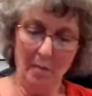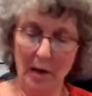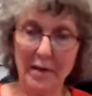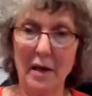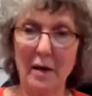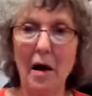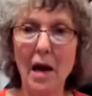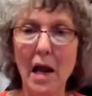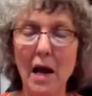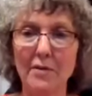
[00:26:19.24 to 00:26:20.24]
But
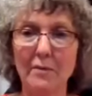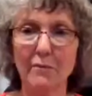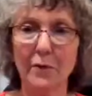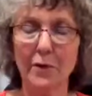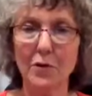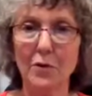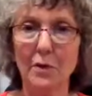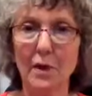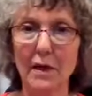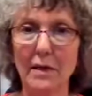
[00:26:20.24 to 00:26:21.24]
I have some
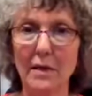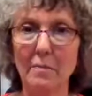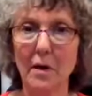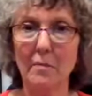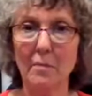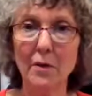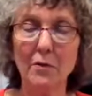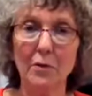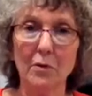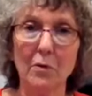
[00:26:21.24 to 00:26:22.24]
furniture that is my
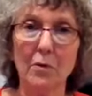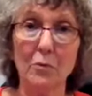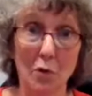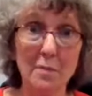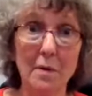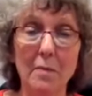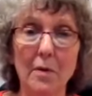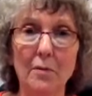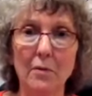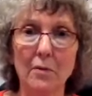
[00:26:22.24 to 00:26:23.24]
mother-in-law, was my
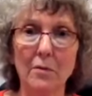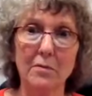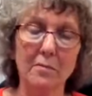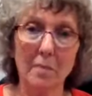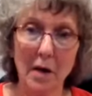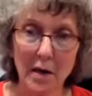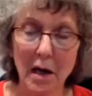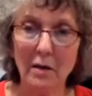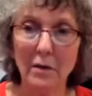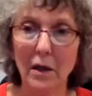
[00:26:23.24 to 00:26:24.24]
mother-in-law's, mine
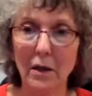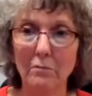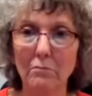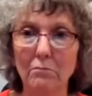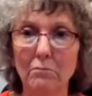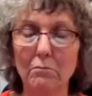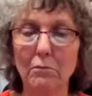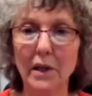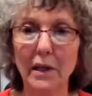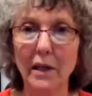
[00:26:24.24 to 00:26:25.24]
now,
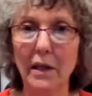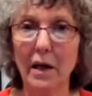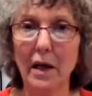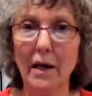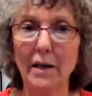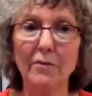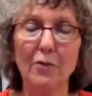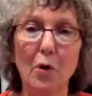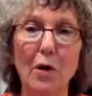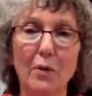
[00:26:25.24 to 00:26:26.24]
but I
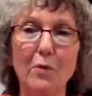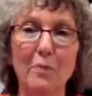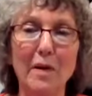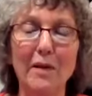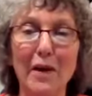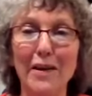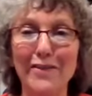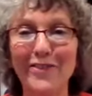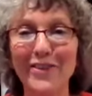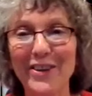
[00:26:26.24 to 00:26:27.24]
guard it with my
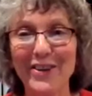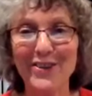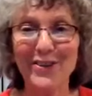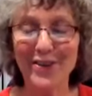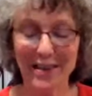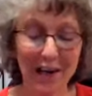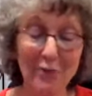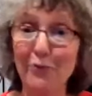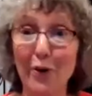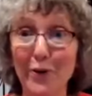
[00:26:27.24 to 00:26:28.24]
life. So I
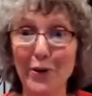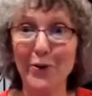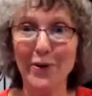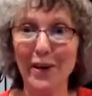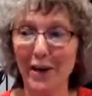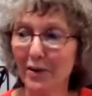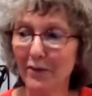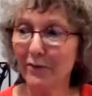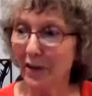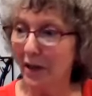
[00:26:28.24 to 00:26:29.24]
take very good care
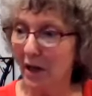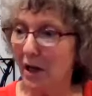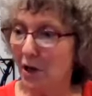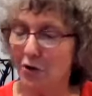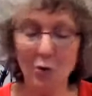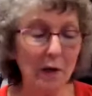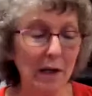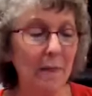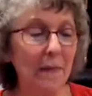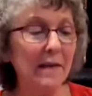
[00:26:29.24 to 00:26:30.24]
of it. So
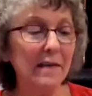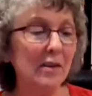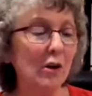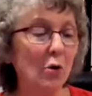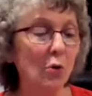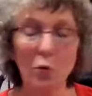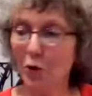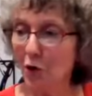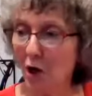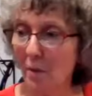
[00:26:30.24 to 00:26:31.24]
in this is a
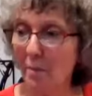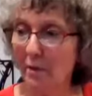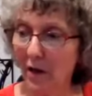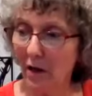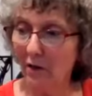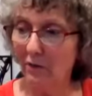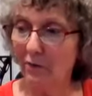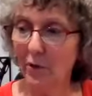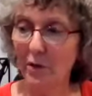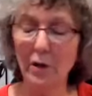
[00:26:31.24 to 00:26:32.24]
1/4 cup of olive
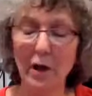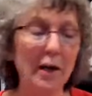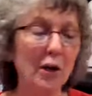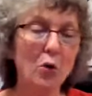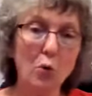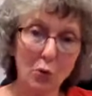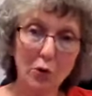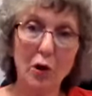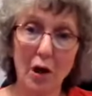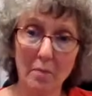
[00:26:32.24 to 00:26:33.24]
oil and a
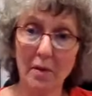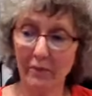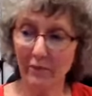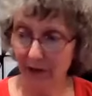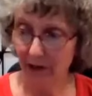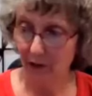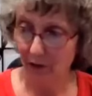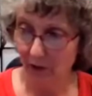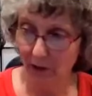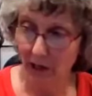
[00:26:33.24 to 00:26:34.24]
1/4 cup of
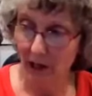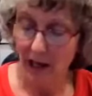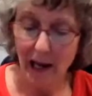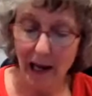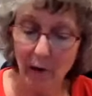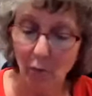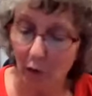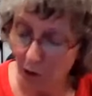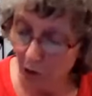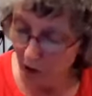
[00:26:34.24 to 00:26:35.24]
vinegar. And
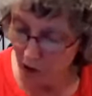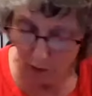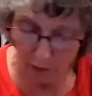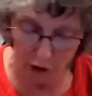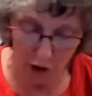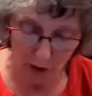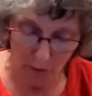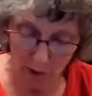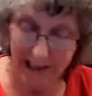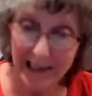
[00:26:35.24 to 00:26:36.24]
what you're going to do is you're going
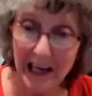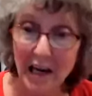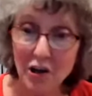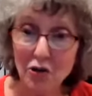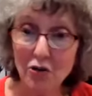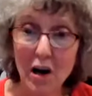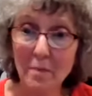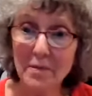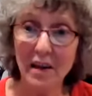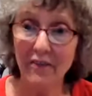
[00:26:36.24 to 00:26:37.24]
to put 10
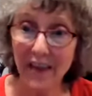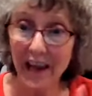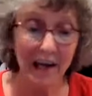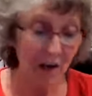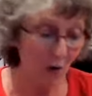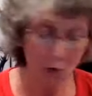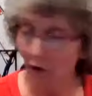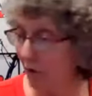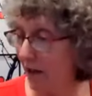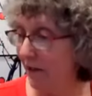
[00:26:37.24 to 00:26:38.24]
drops of any
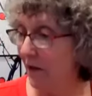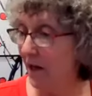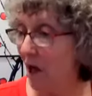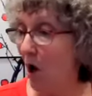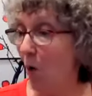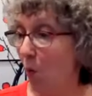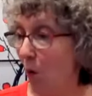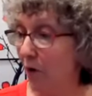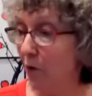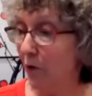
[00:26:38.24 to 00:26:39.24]
oil in, like
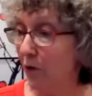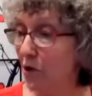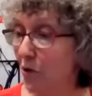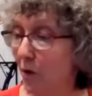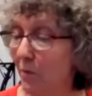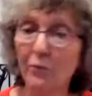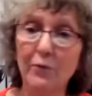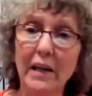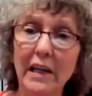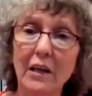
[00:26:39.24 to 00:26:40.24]
wild orange,
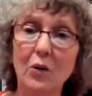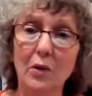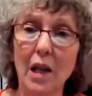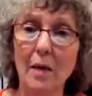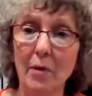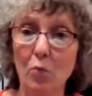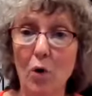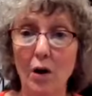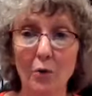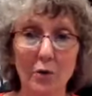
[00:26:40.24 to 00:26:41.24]
arborvitae, or lemon.
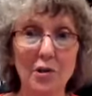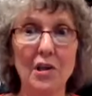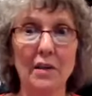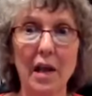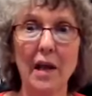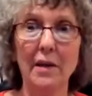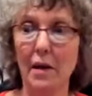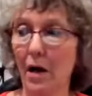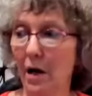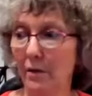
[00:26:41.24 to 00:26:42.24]
Wild orange
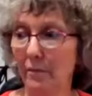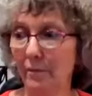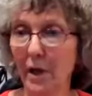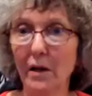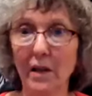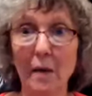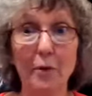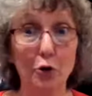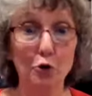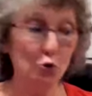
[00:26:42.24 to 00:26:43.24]
and
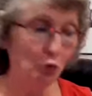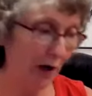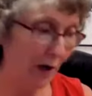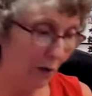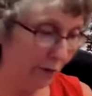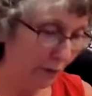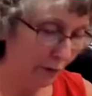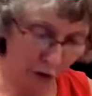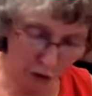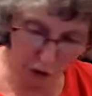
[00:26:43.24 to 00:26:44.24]
lemon are great on
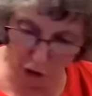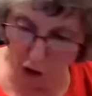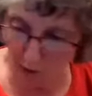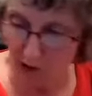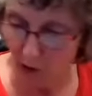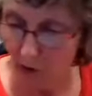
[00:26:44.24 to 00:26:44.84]
furniture. So is